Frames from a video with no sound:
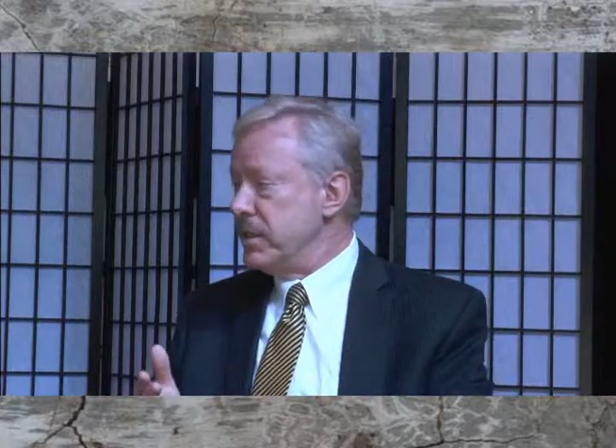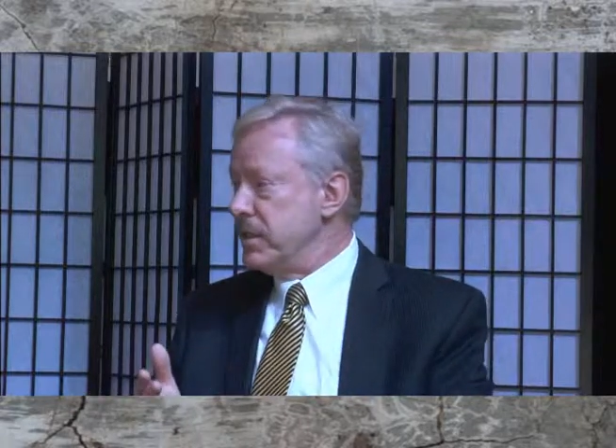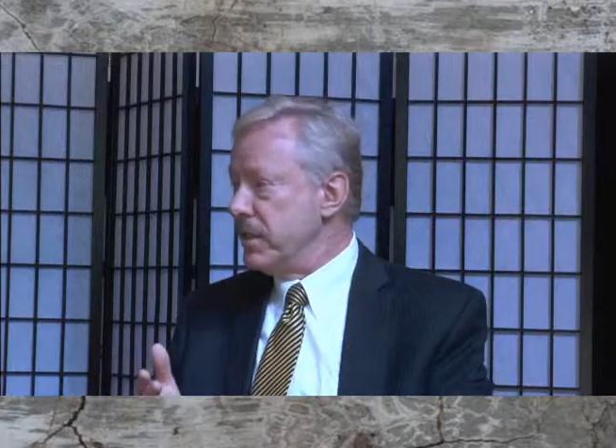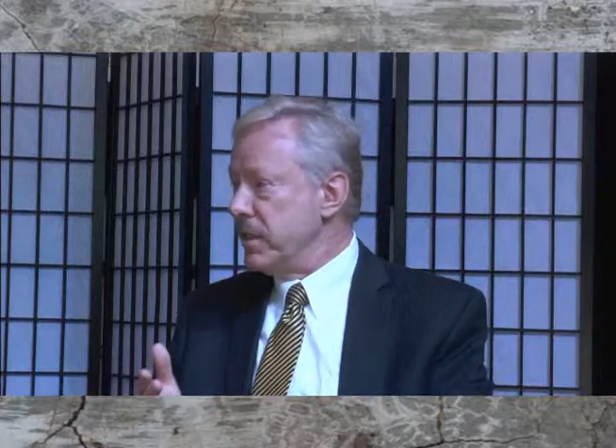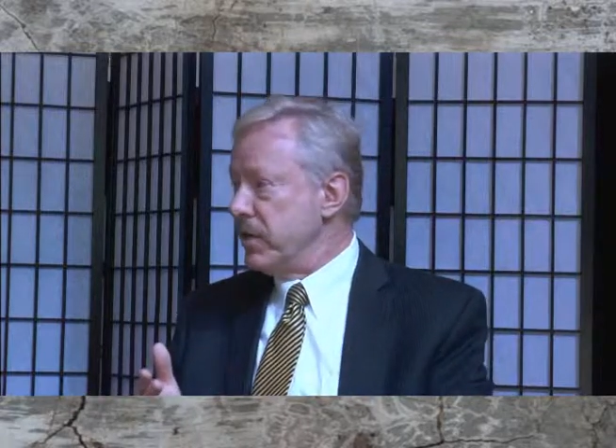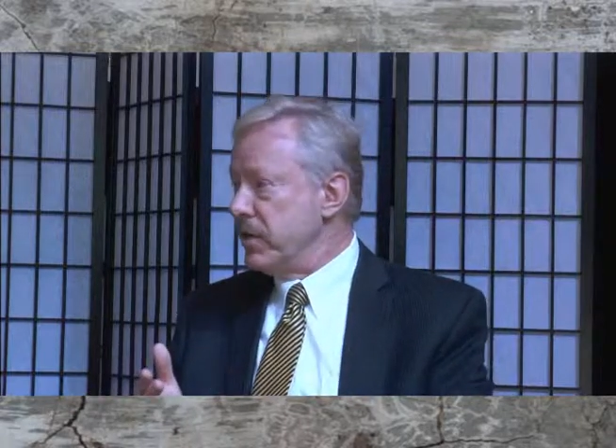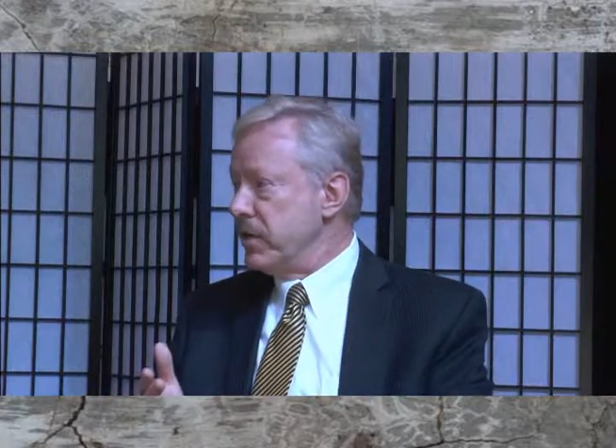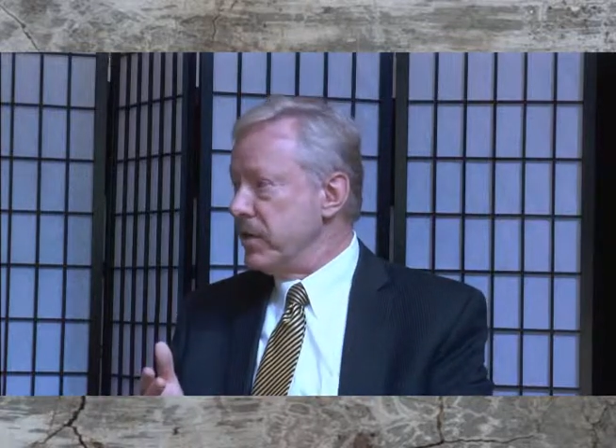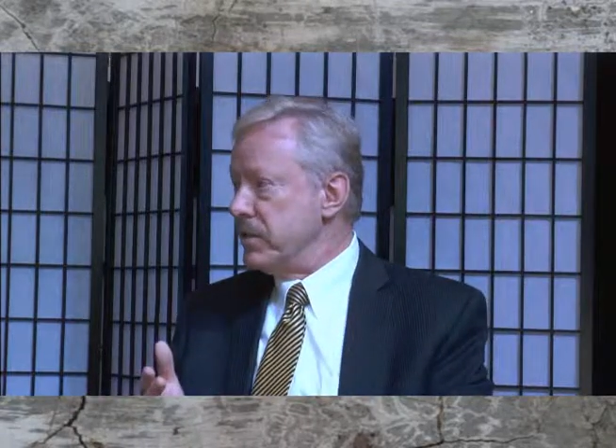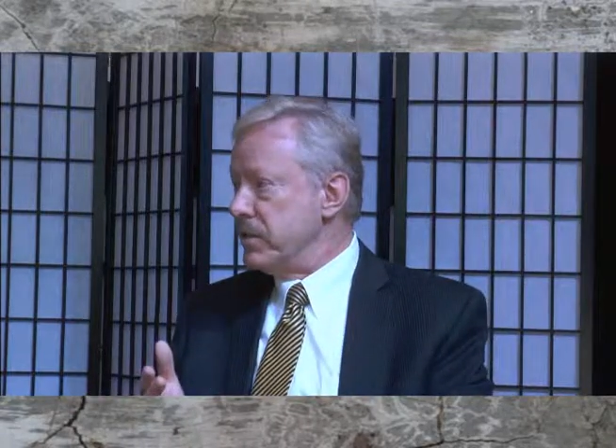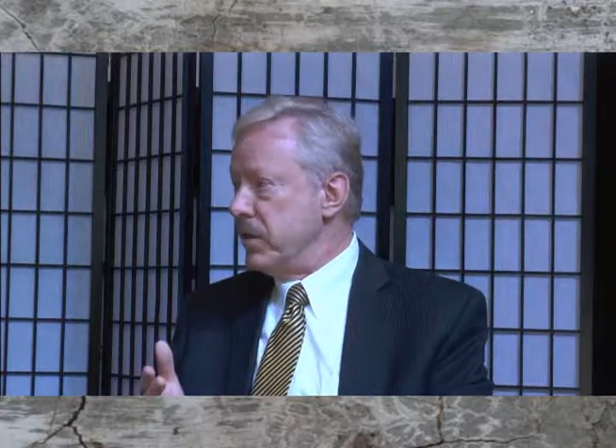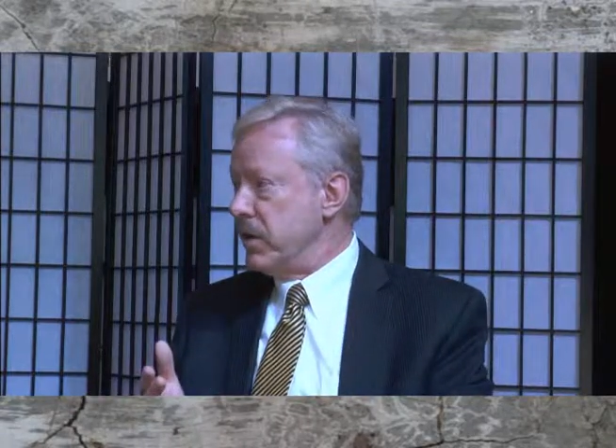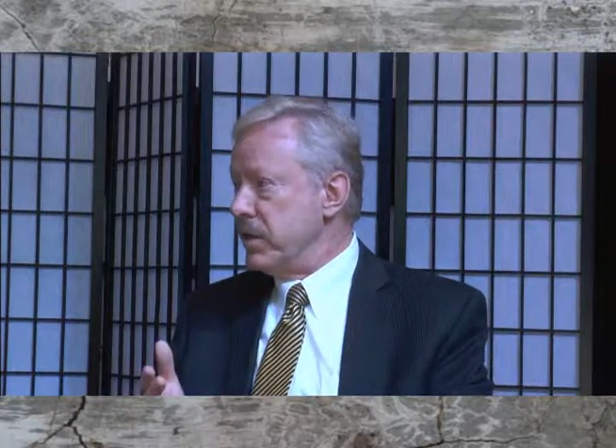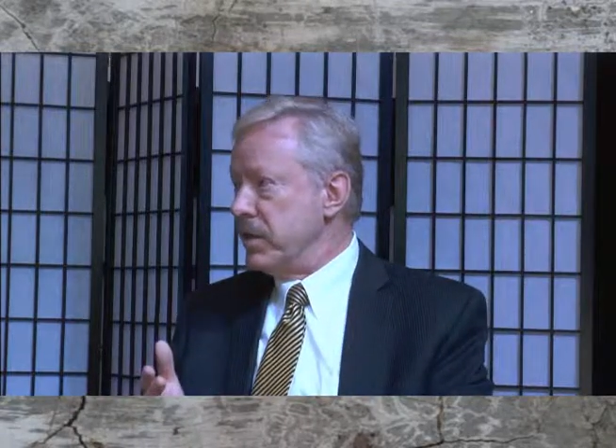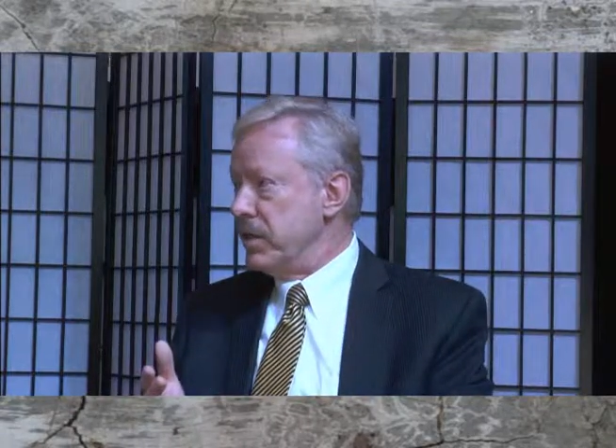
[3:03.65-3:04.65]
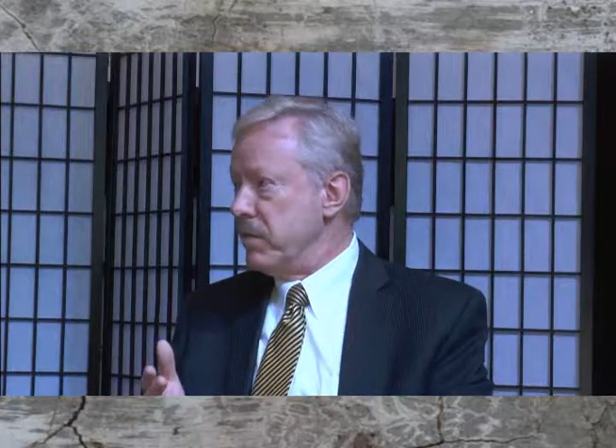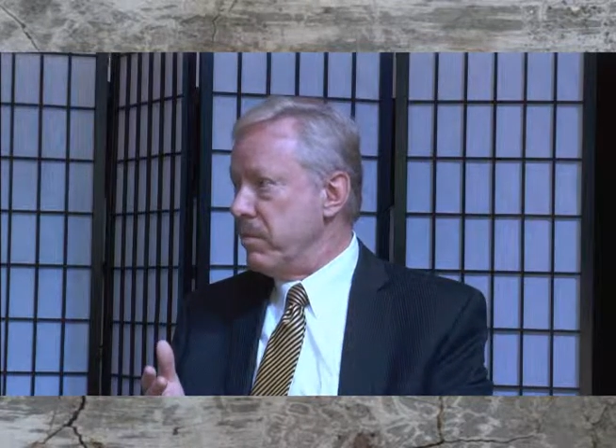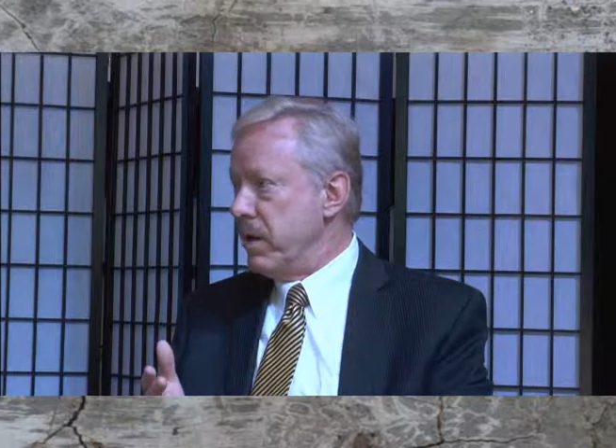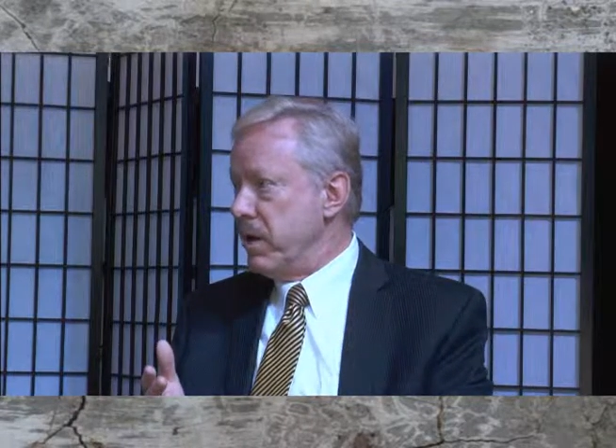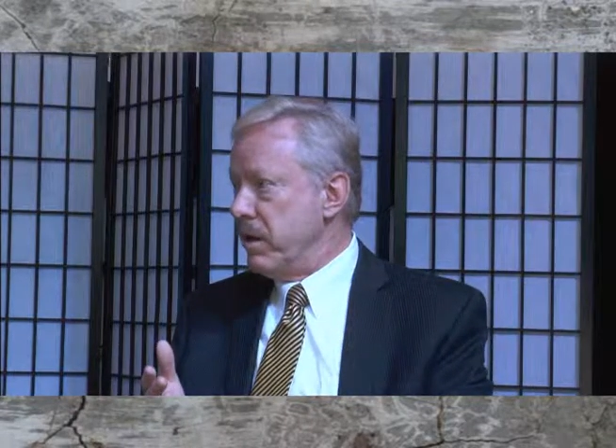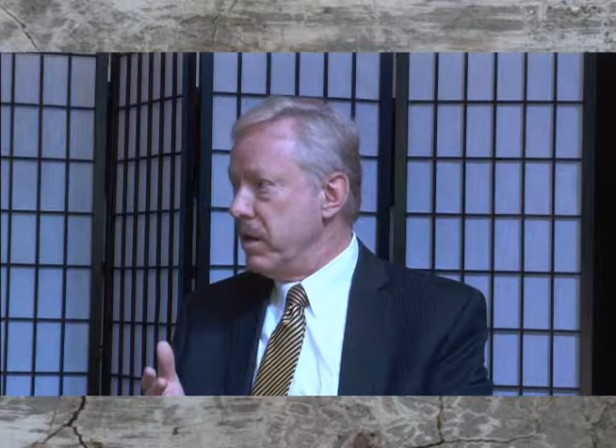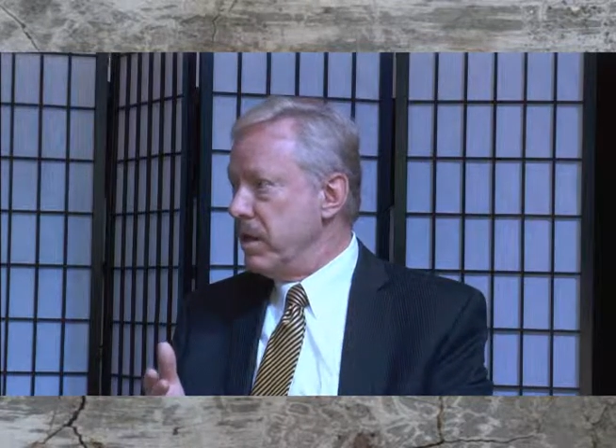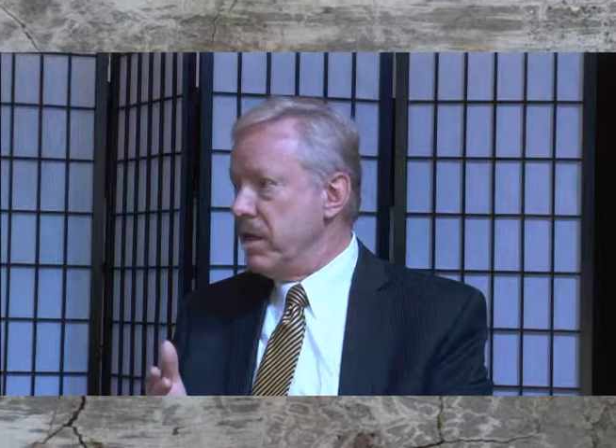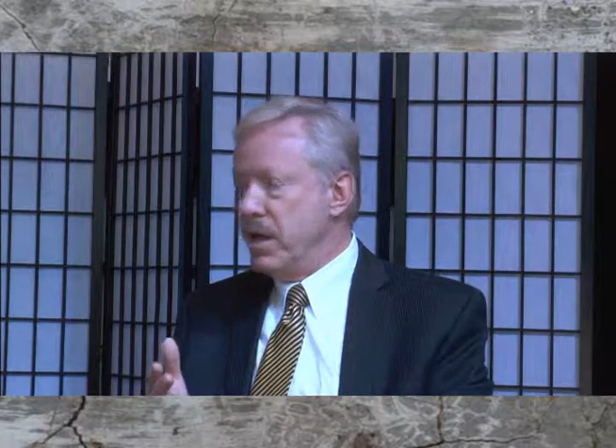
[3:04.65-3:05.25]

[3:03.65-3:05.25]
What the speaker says: the area talking about